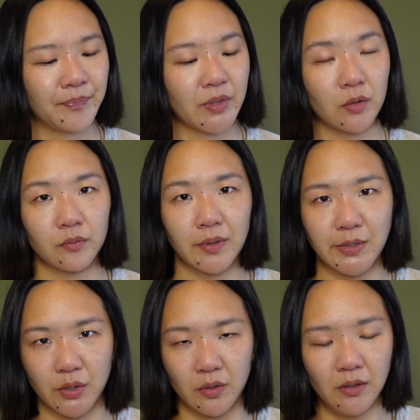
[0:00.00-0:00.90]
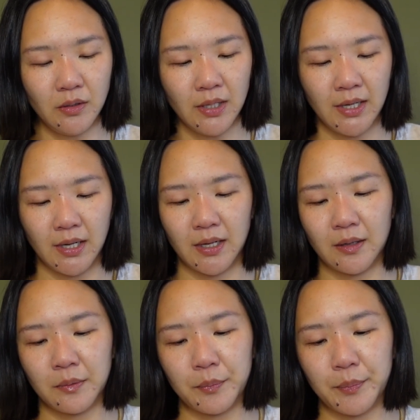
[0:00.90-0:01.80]
the original,
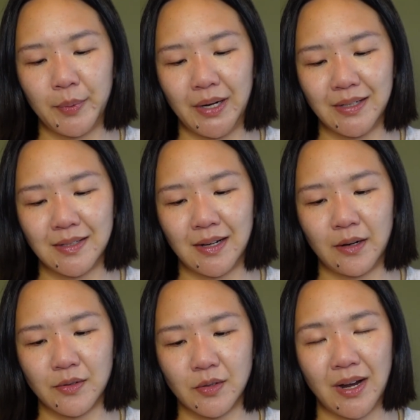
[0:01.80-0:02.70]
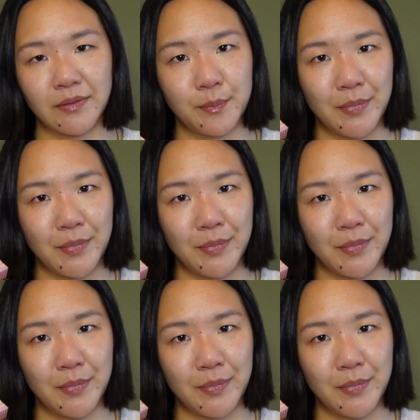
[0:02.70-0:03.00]
but I also have a